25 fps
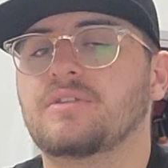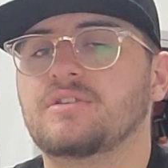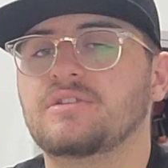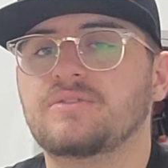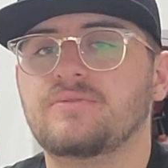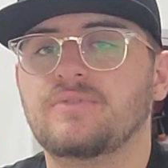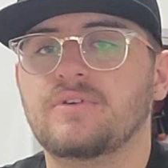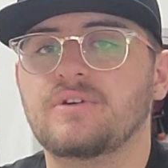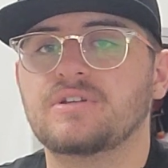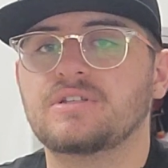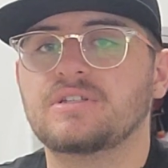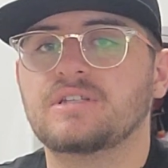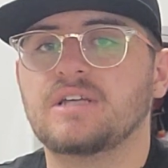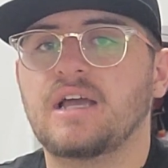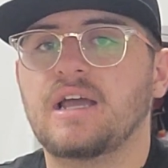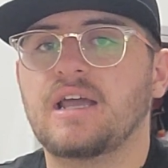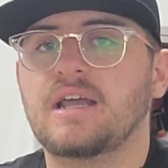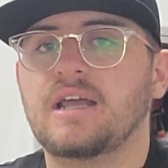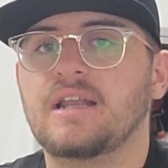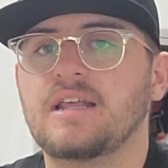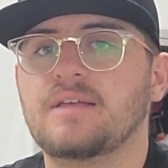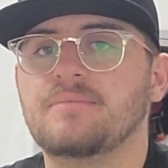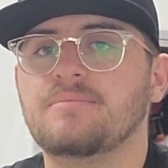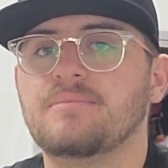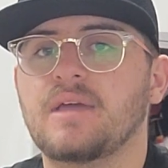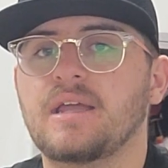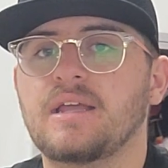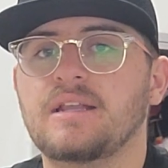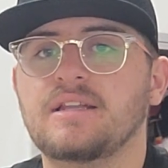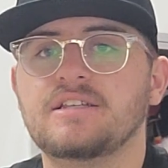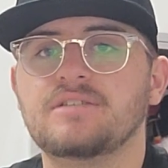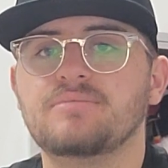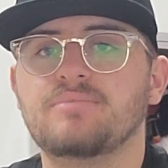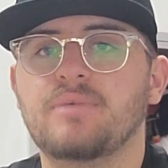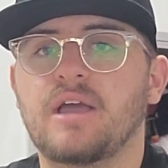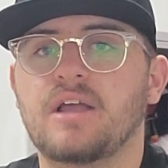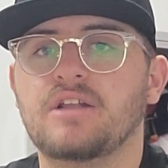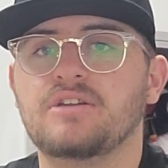on the severe side, it may
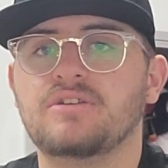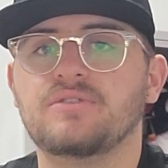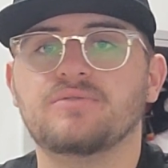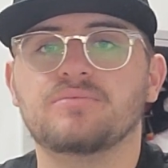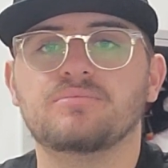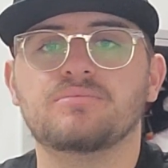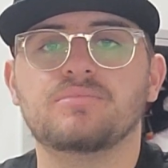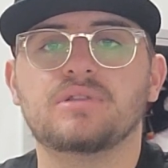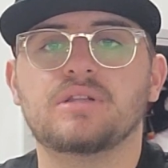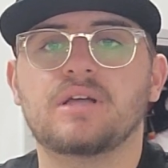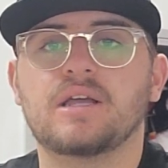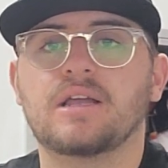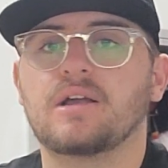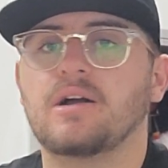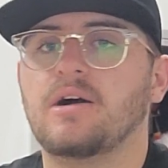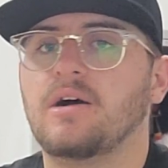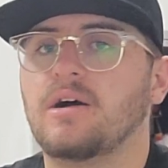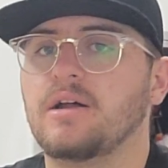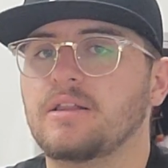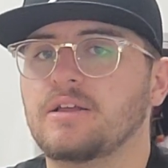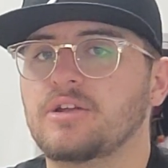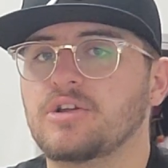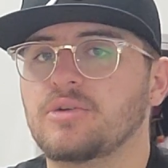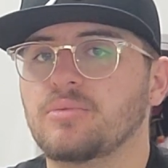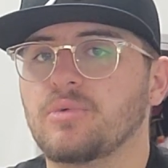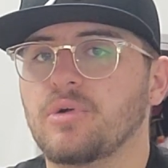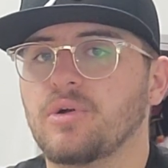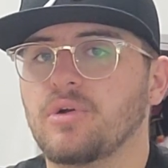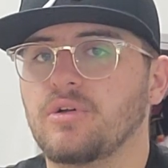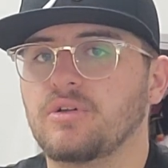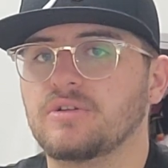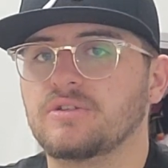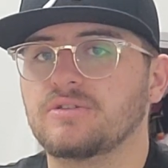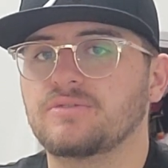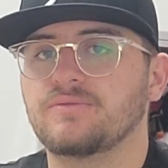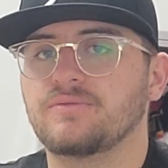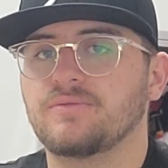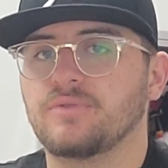disband you from playing all
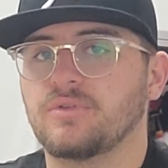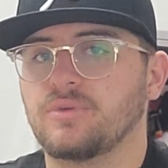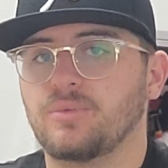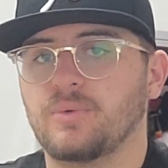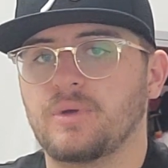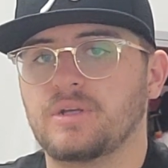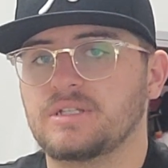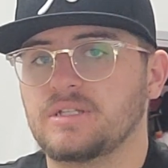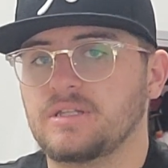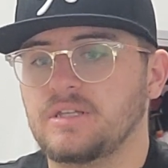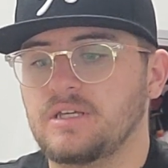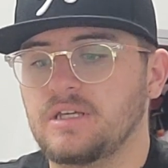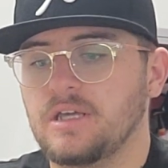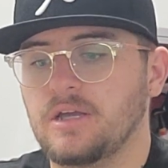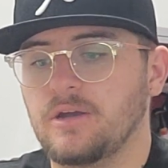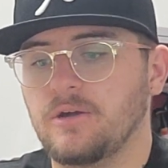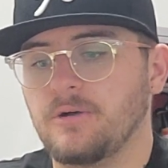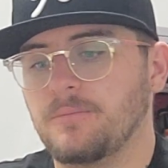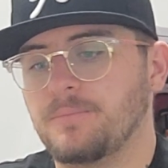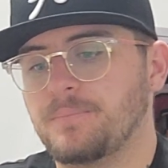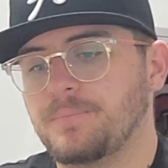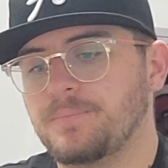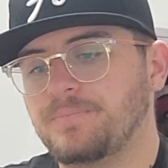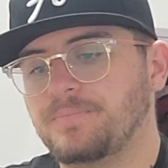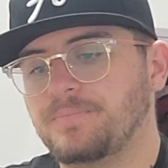intramurals for the rest of the year.